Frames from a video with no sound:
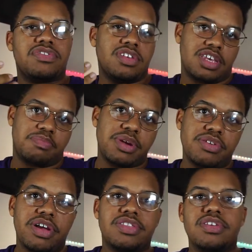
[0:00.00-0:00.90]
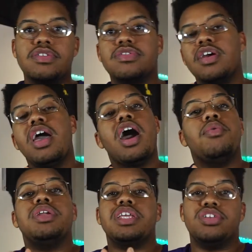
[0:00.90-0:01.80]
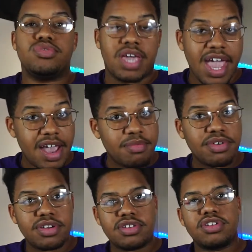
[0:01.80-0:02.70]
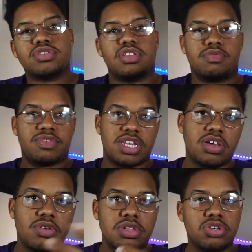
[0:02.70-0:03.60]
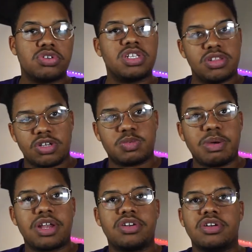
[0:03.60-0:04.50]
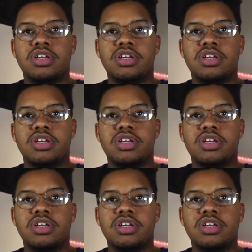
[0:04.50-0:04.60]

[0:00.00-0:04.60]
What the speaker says: and get better at this. I want to get a new camera, so the video literally looks better.